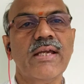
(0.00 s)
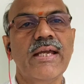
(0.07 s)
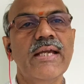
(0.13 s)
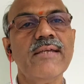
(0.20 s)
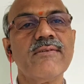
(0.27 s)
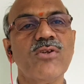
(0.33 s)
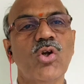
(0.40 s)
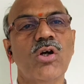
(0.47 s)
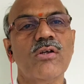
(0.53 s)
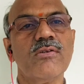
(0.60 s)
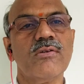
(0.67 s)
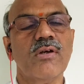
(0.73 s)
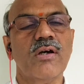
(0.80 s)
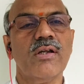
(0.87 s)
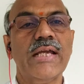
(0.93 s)
case laws
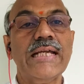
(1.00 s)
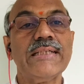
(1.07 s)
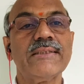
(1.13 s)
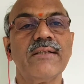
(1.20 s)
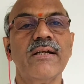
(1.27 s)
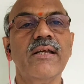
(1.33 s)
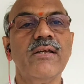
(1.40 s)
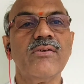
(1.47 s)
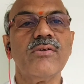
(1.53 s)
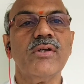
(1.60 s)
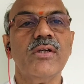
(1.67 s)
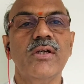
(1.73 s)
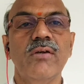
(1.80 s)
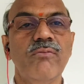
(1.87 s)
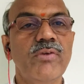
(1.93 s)
or case studies
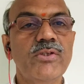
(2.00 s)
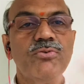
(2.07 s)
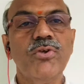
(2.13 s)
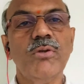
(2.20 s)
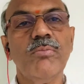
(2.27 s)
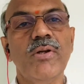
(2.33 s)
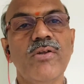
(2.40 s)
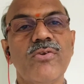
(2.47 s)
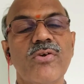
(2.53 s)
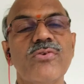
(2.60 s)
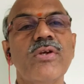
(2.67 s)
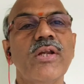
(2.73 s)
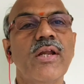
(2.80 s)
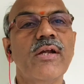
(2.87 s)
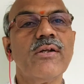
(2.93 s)
which we will be
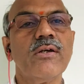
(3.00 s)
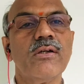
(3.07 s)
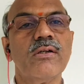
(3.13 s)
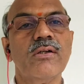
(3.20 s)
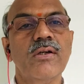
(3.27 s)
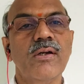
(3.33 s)
discussing later,